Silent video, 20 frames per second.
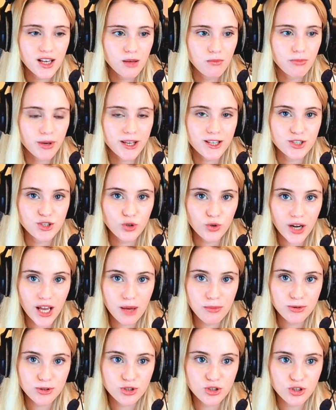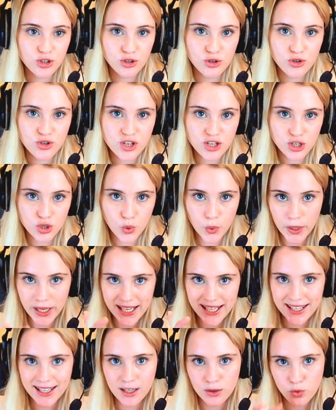because you're able to use it to
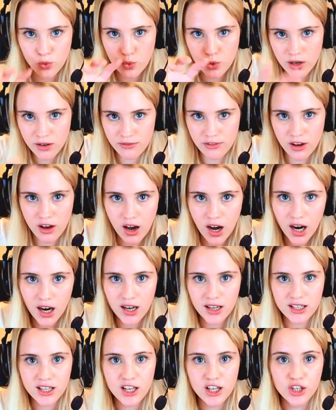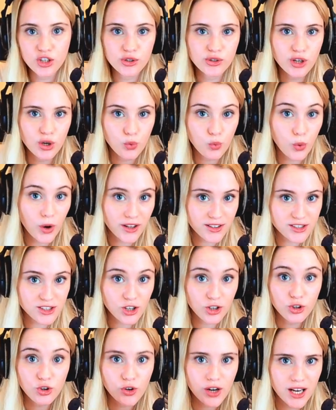quickly get rid of a card you don't want
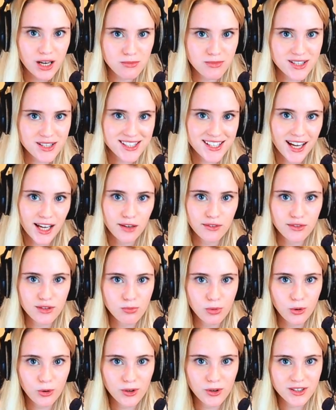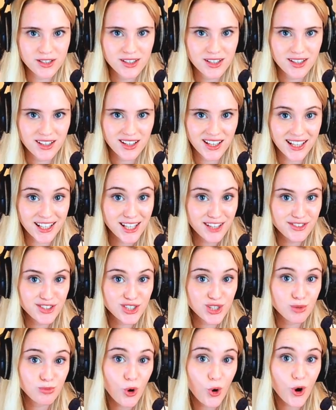on your enemy side of the board. It gives
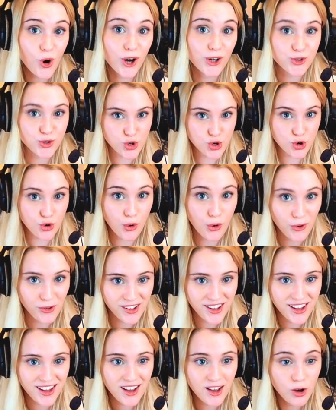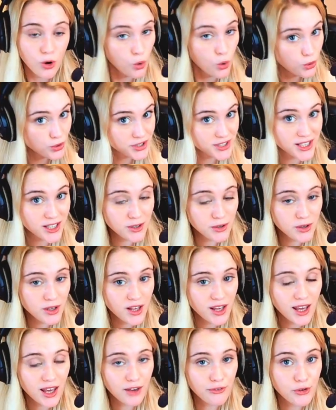you more control. Also,
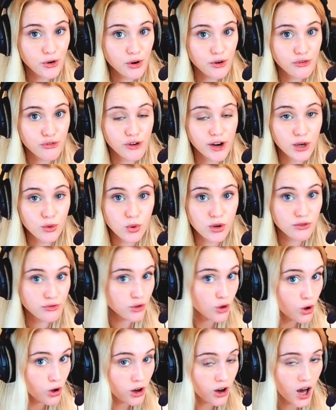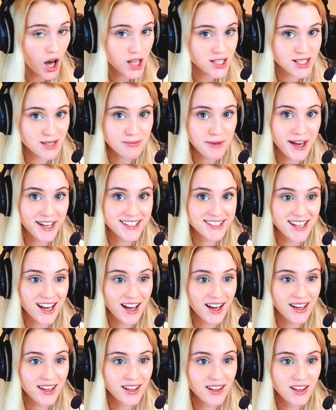if you're afraid one of your cards might
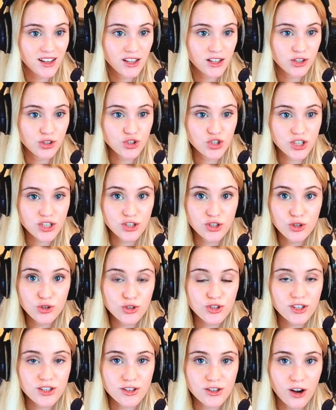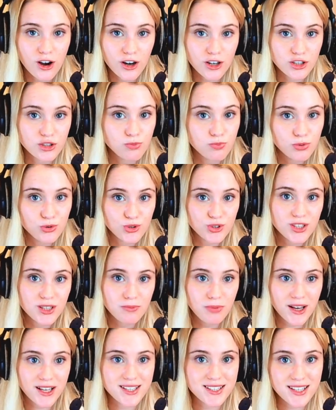die, you just use this card to boost it
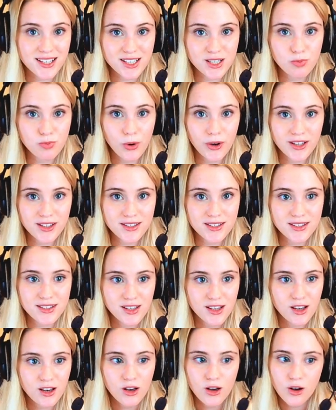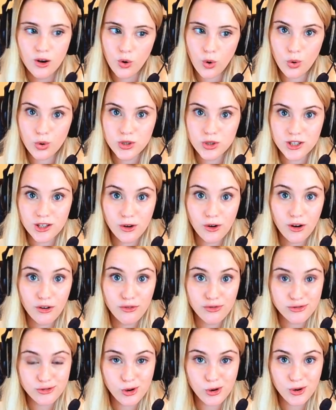by 6 points. Also,
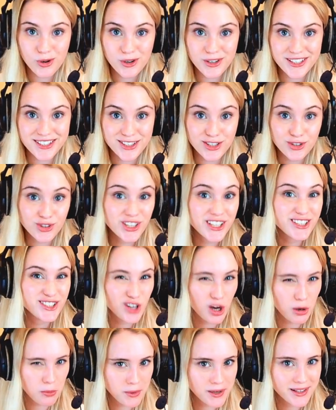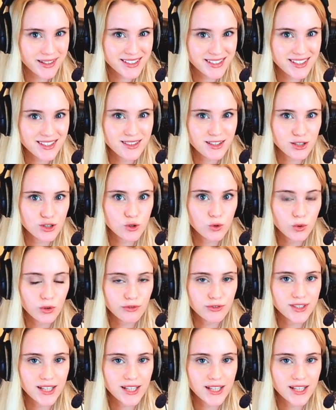of course, you need dominance in this sort of